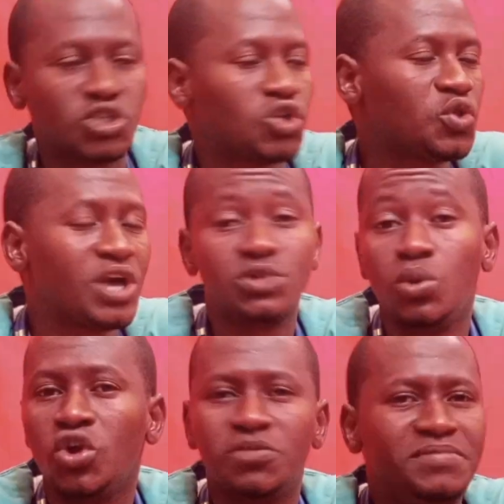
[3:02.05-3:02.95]
So that
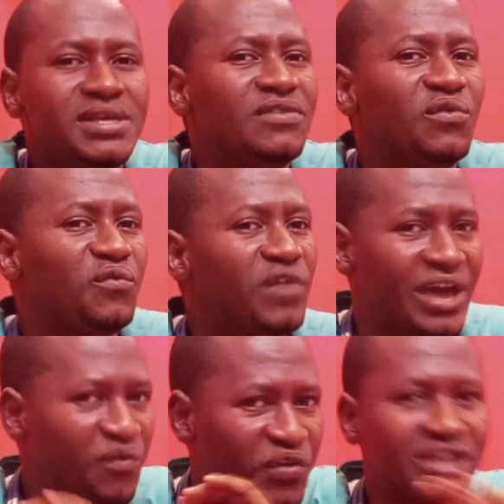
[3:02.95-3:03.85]
will not be
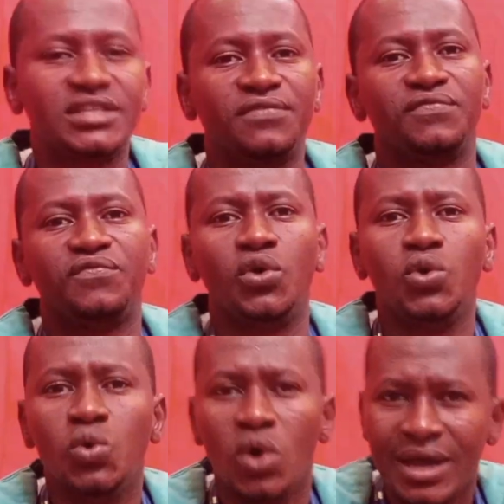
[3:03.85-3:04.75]
effective for
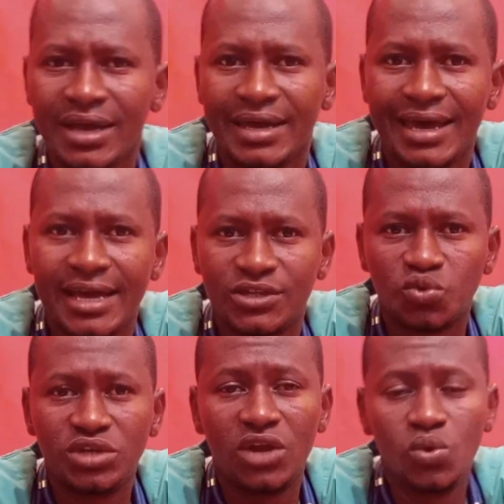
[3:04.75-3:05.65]
you uh,
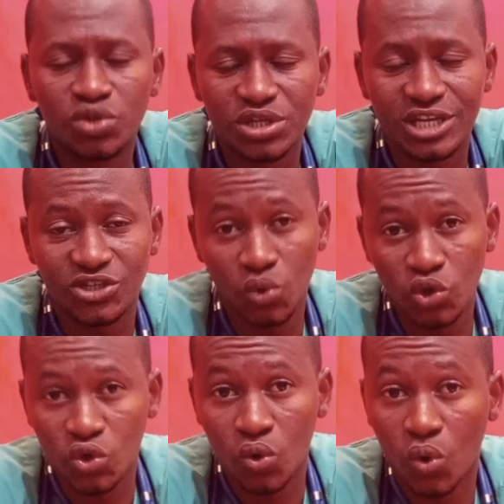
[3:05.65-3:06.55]
to dilute the
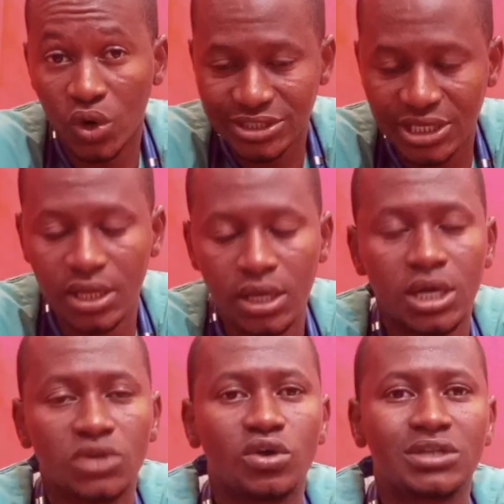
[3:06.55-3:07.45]
solution correctly
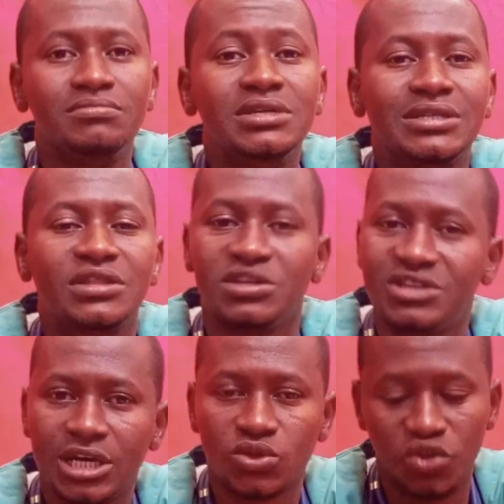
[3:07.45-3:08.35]
to administer the
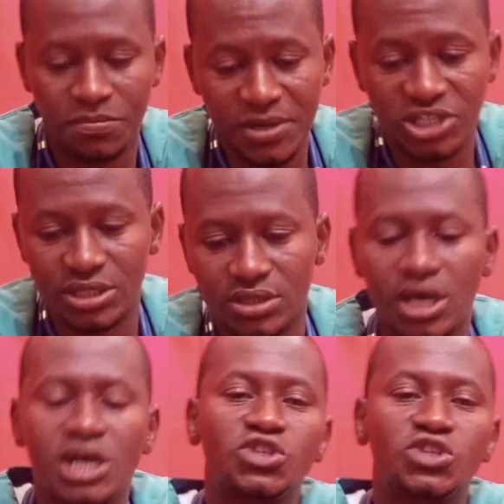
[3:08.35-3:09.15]
drug to the patient.